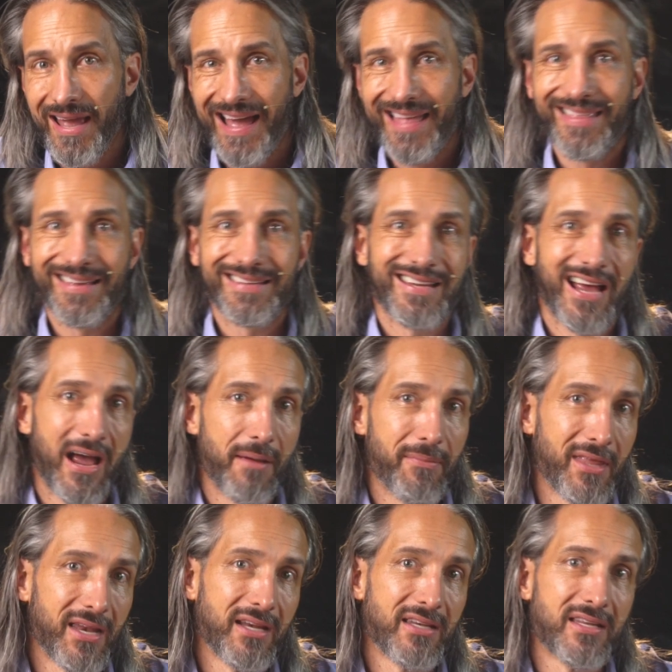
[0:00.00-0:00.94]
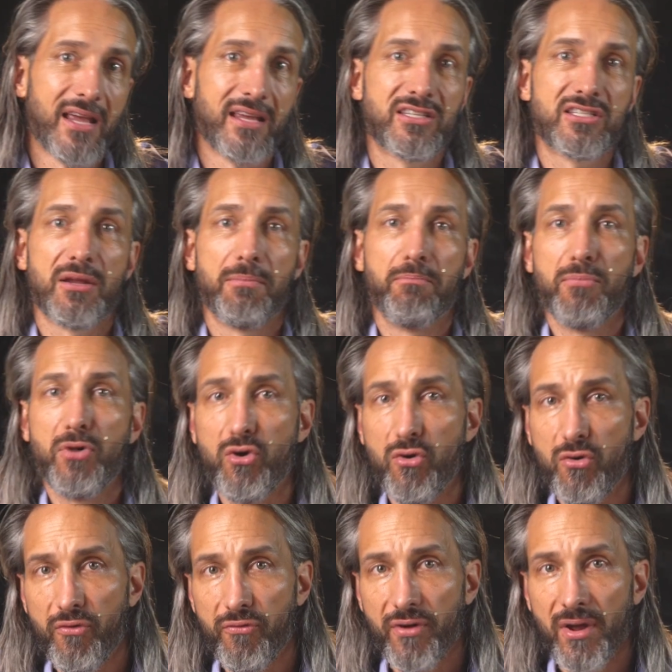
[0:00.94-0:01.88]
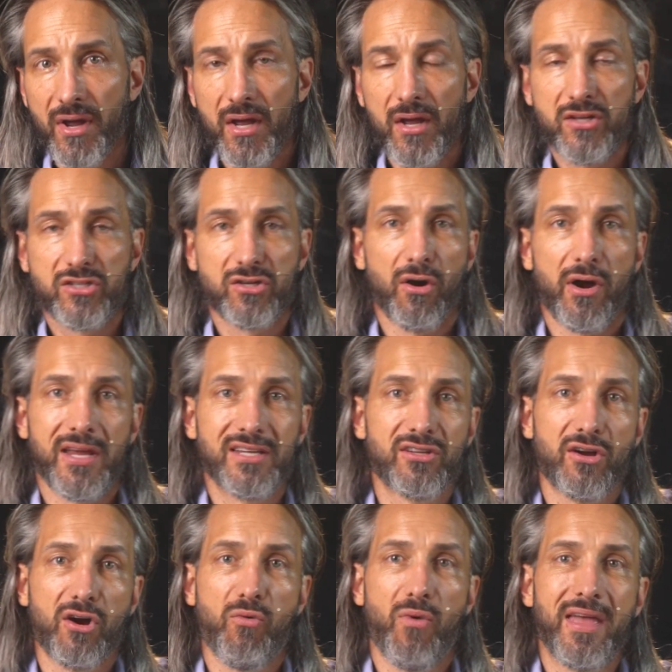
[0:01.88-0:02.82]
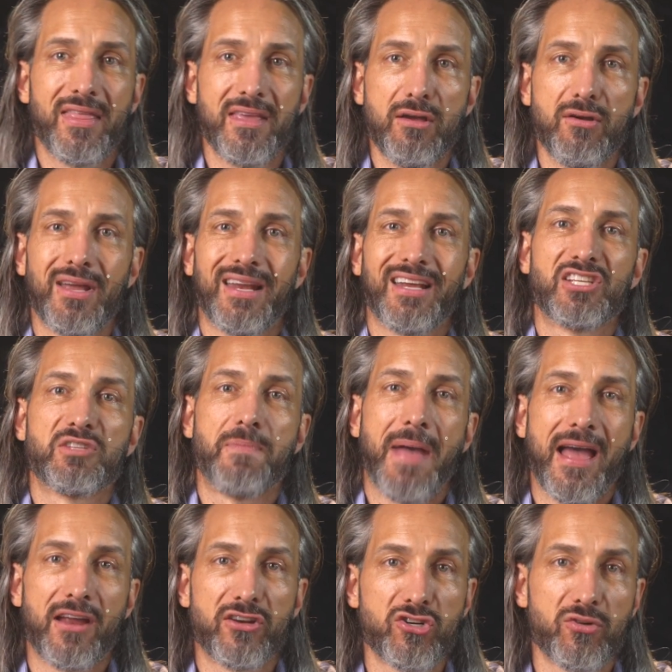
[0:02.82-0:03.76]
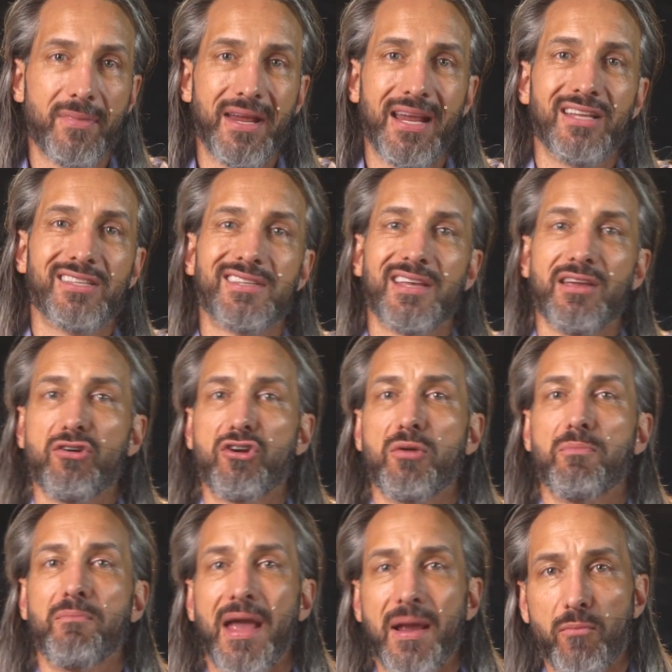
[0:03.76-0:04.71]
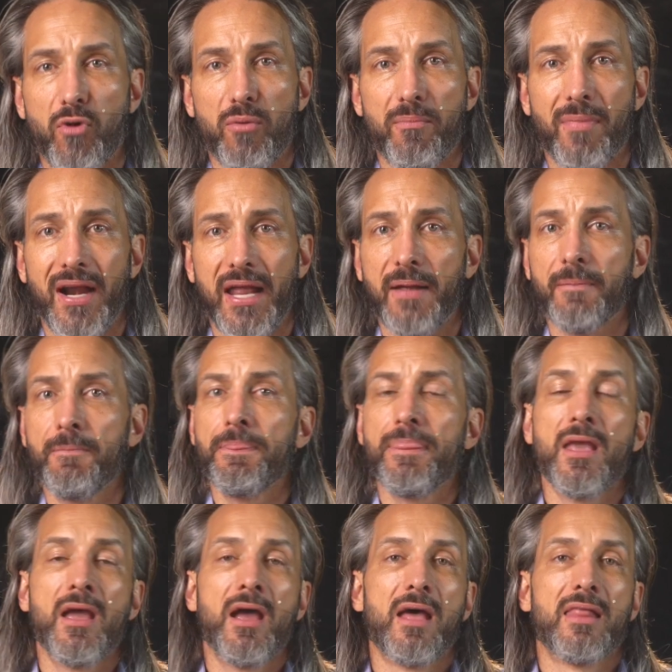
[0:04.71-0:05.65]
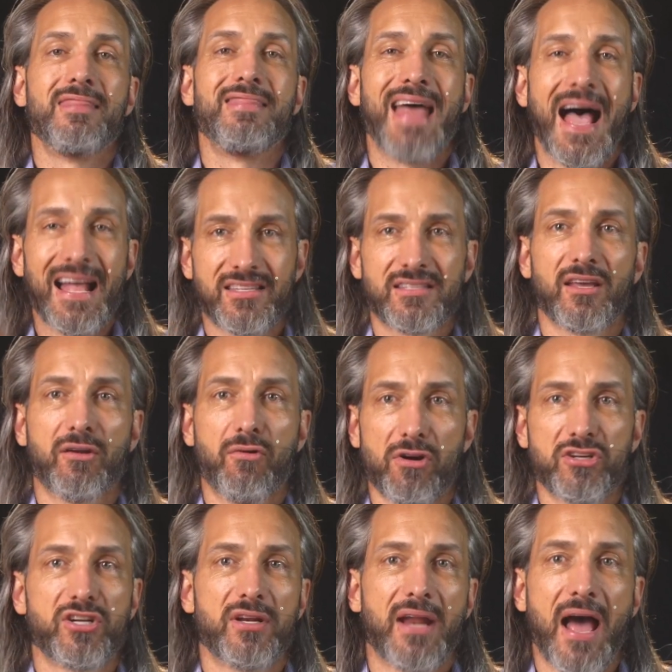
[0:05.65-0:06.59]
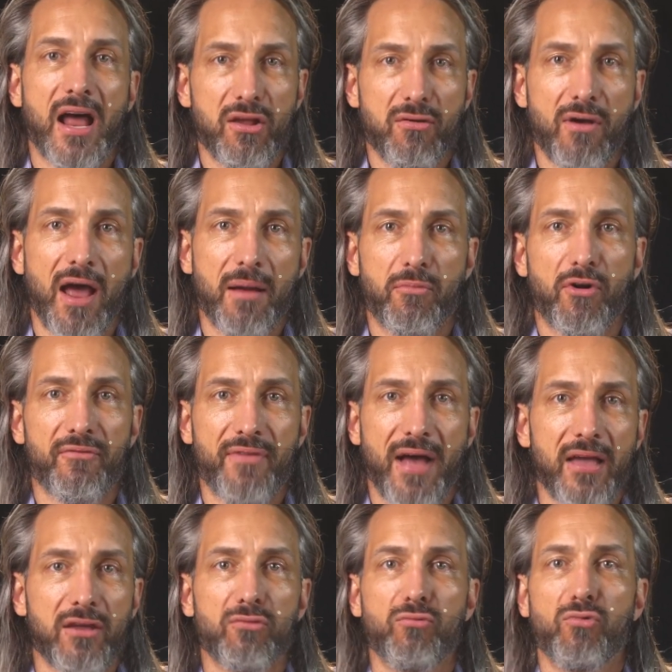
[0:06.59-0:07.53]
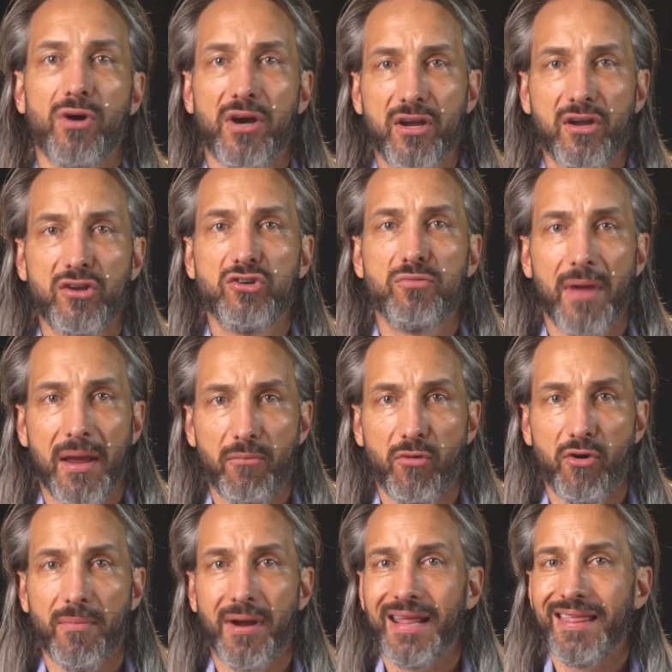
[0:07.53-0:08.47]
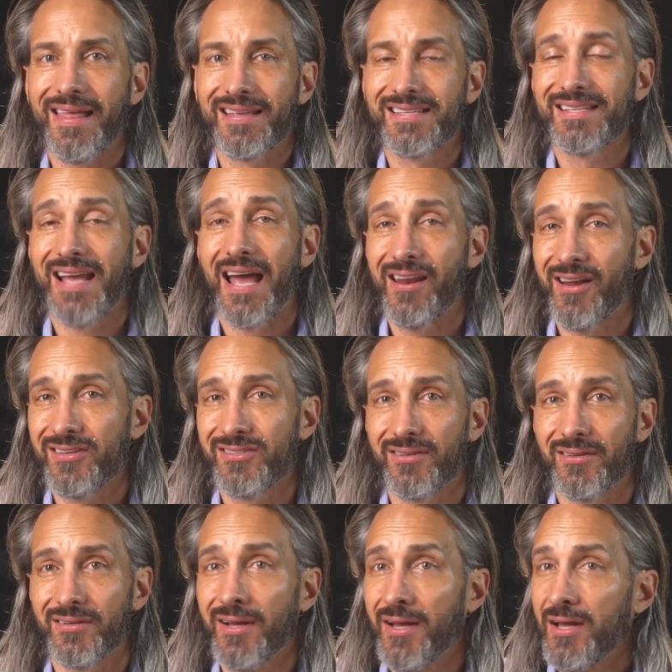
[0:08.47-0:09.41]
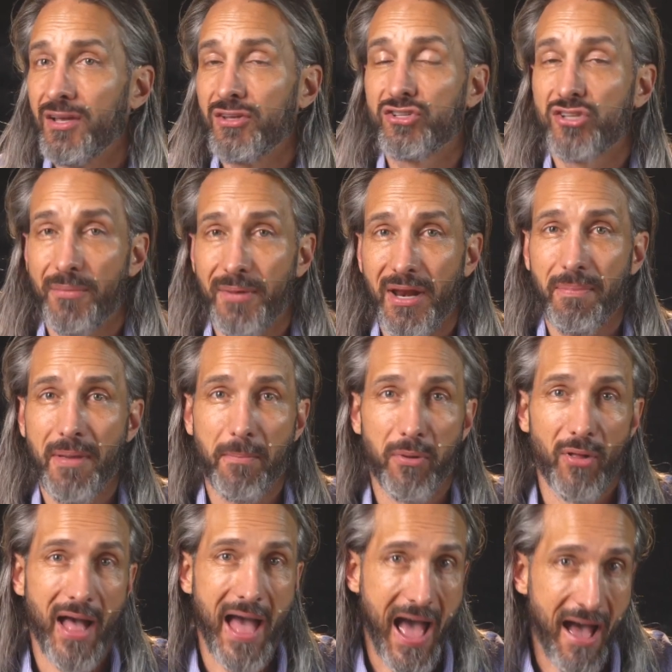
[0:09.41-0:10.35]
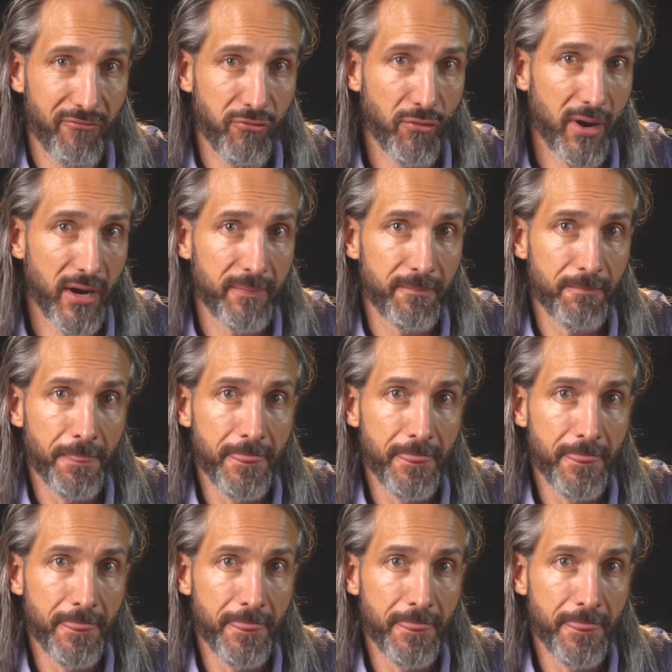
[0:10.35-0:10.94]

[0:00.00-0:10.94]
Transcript: and the time that it takes to move. So is there a way that you could expand your means, that you could make more money? That's the question. How do you add more value? Where could you make more money? That side hustle, so many people have one,